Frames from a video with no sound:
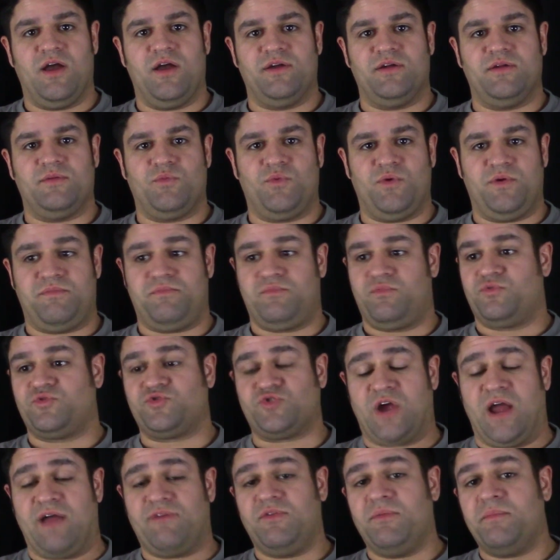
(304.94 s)
We're
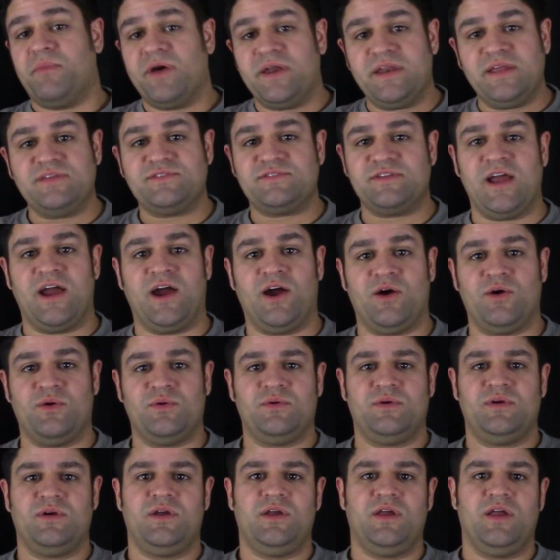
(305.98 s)
traveling buddies
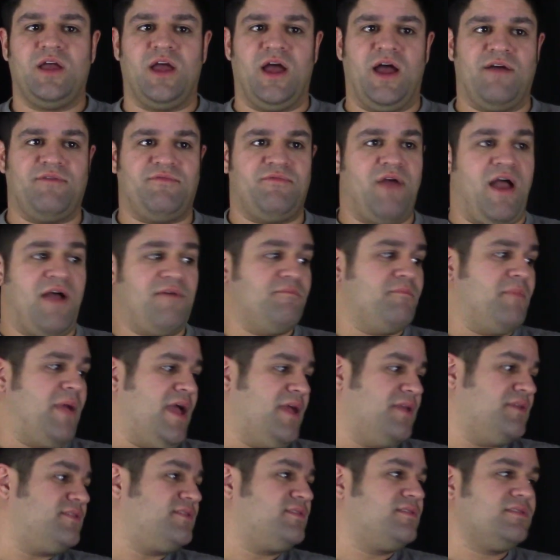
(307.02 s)
now. I've
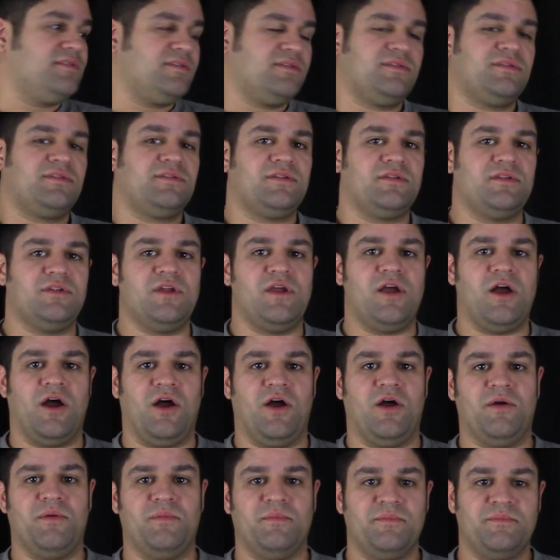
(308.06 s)
met
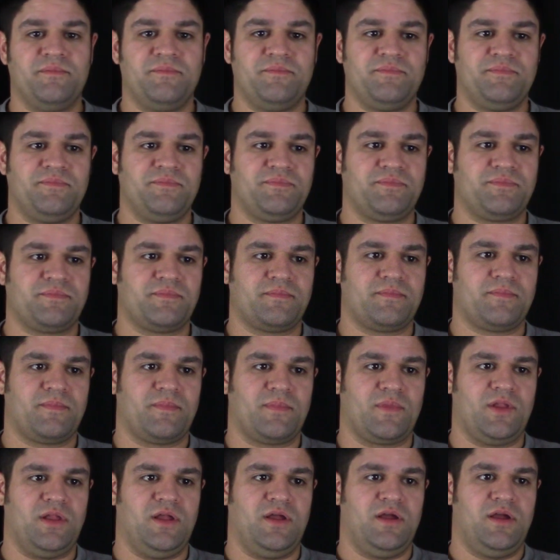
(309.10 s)

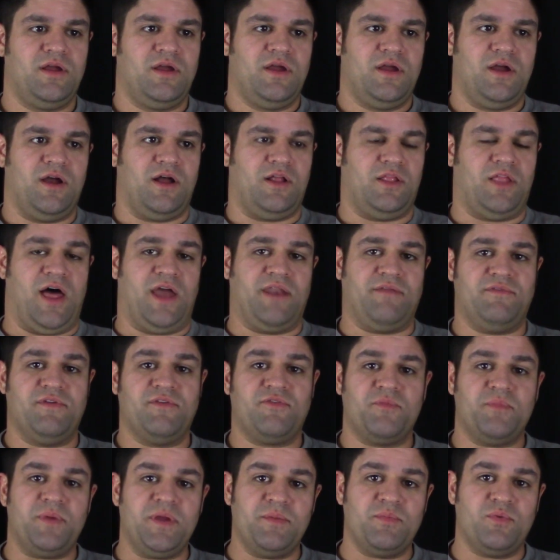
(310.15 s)
A lot of
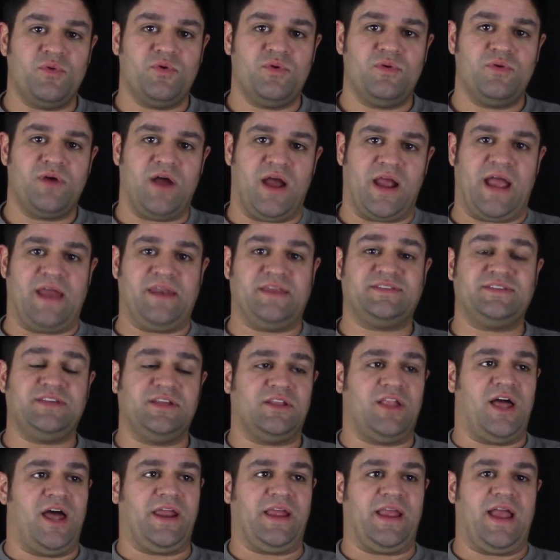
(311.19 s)
different people. I got to see
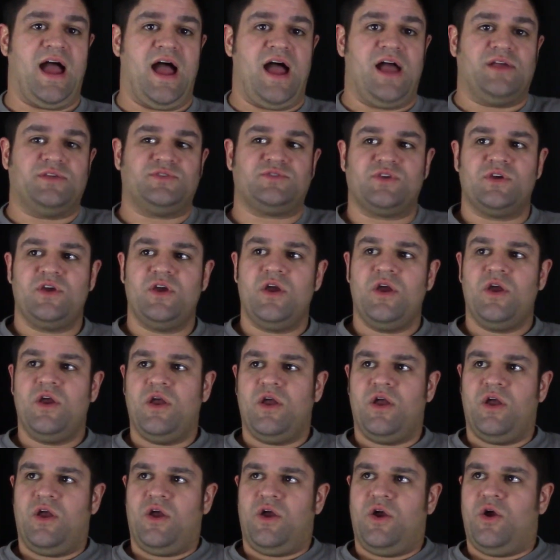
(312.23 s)
a lot of guys
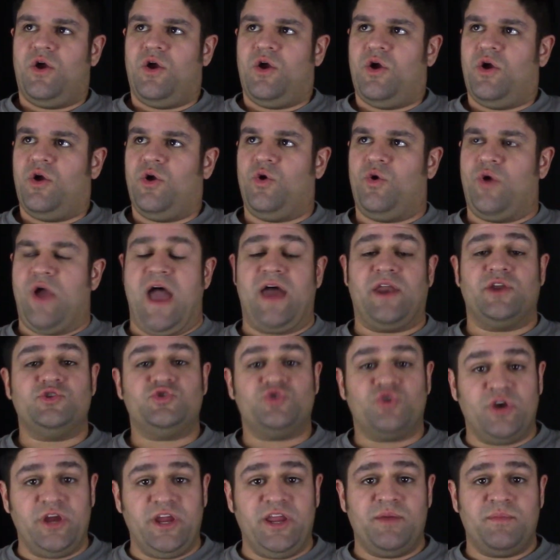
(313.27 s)
who had a
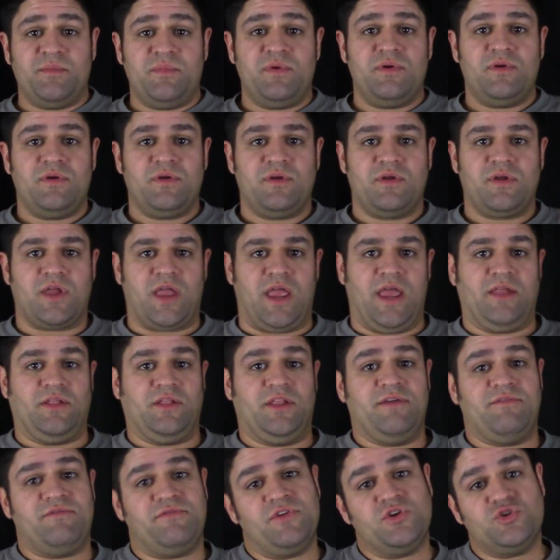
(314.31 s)
dream
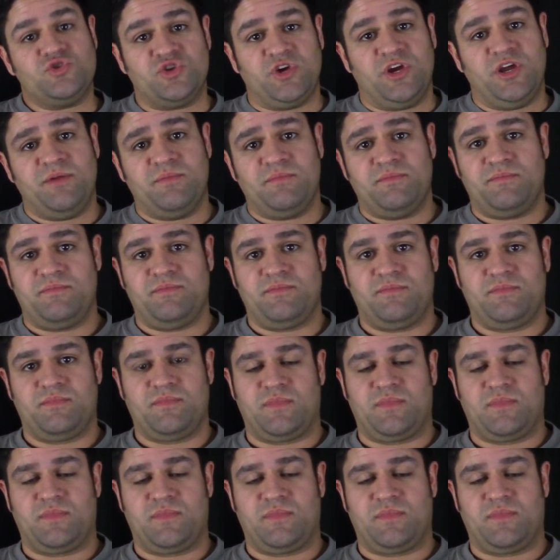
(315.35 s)
and lived their dream.